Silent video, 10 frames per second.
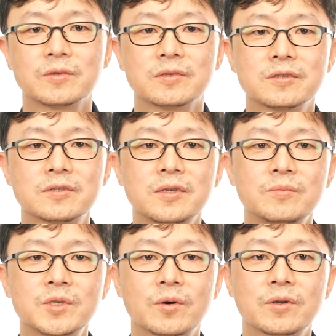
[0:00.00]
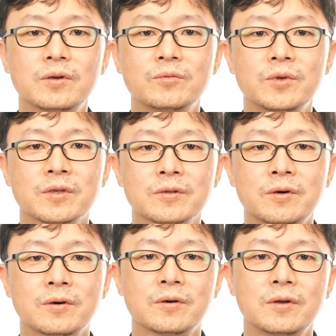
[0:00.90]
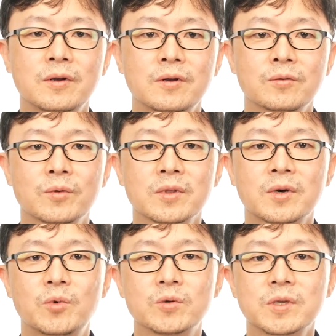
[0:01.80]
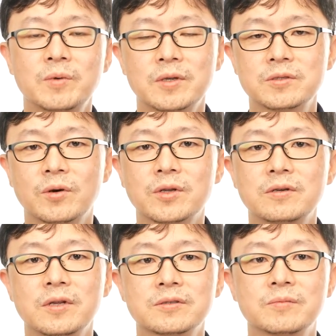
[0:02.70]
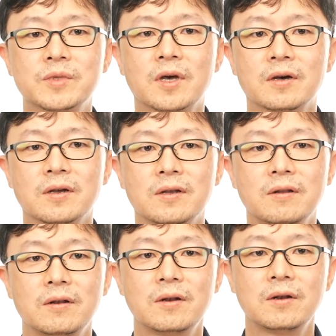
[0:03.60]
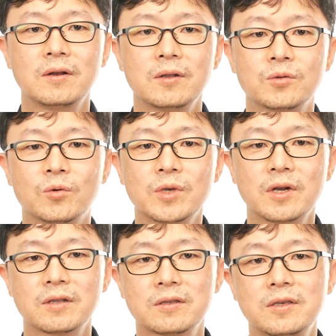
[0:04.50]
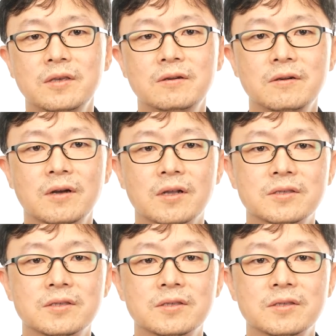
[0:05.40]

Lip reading: The previous A/B test report, you had to go through a very complicated process.